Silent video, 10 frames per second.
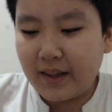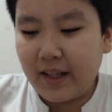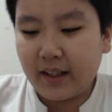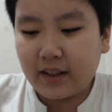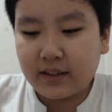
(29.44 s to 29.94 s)

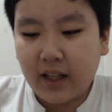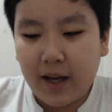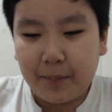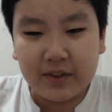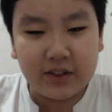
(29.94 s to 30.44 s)
Decker's
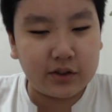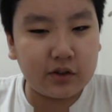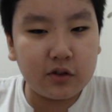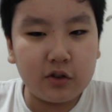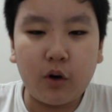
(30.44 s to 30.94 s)
hype is
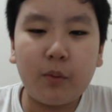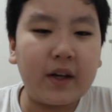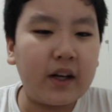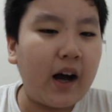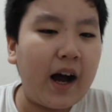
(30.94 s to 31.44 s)
just
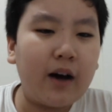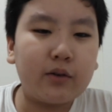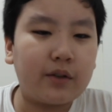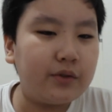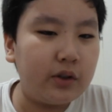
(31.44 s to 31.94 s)
going
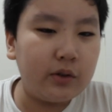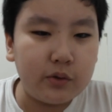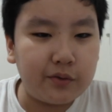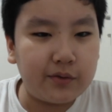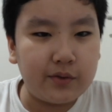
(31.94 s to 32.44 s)
out of the
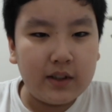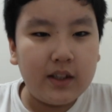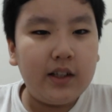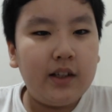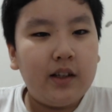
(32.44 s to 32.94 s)
roof.
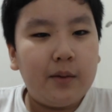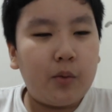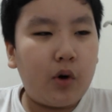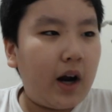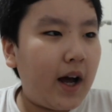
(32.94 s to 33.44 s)

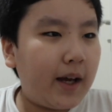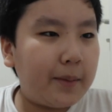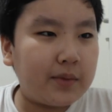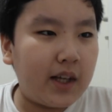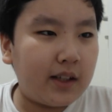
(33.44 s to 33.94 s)
More
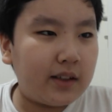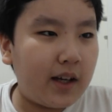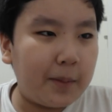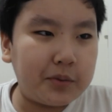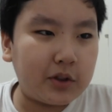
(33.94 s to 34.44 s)
hype than
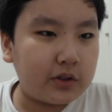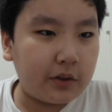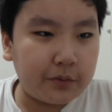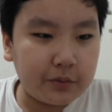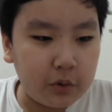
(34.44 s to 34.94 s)
the episodes
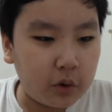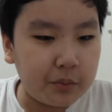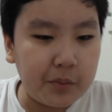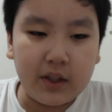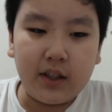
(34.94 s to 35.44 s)
of
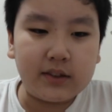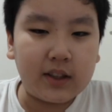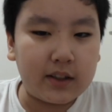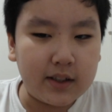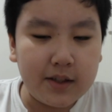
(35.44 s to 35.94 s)
Dawn Brothers
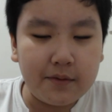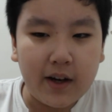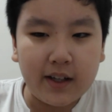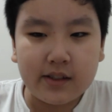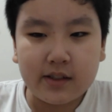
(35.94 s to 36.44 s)
and
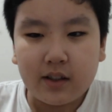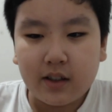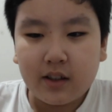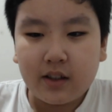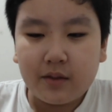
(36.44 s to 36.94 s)
Revise.
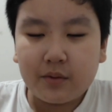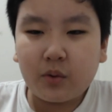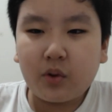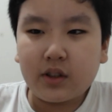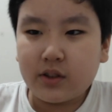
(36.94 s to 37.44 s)
Of
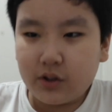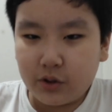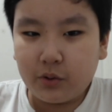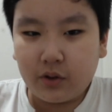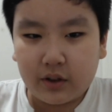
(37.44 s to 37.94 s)
course,
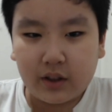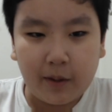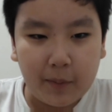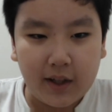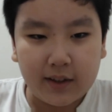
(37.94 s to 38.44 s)
new
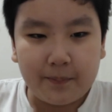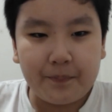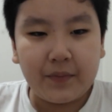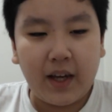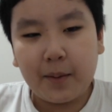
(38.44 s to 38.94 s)
Ultraman.
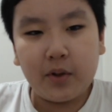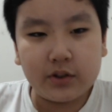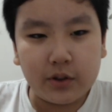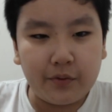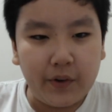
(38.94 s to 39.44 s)
I'm
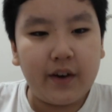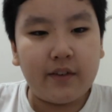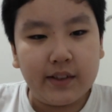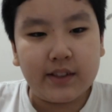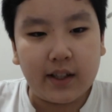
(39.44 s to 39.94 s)
also
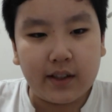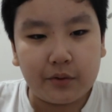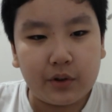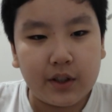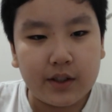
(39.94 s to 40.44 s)
very excited
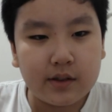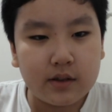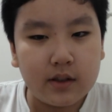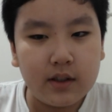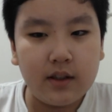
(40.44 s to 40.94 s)
for this.